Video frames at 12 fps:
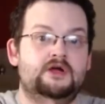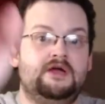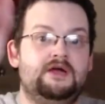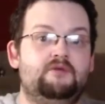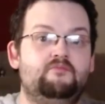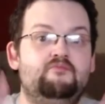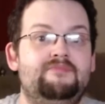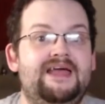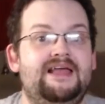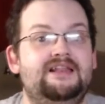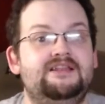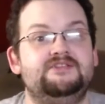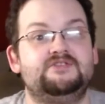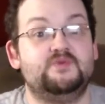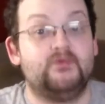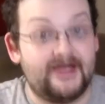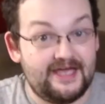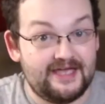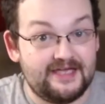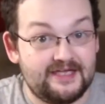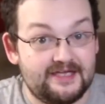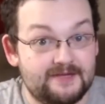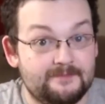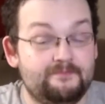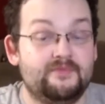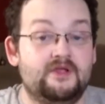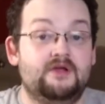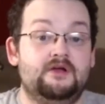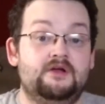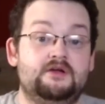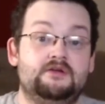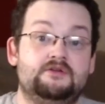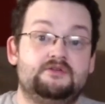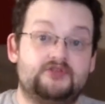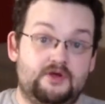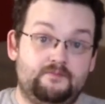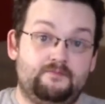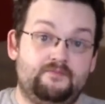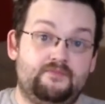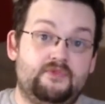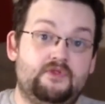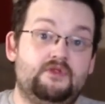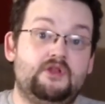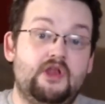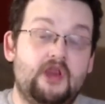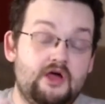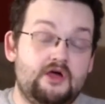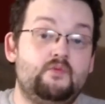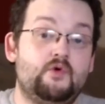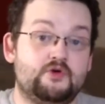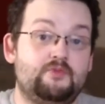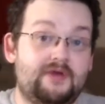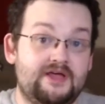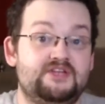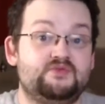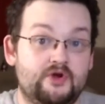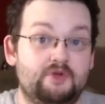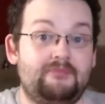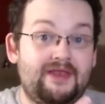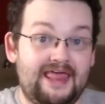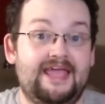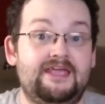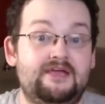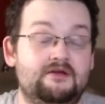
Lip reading: melt away. So, learn what your players want to play.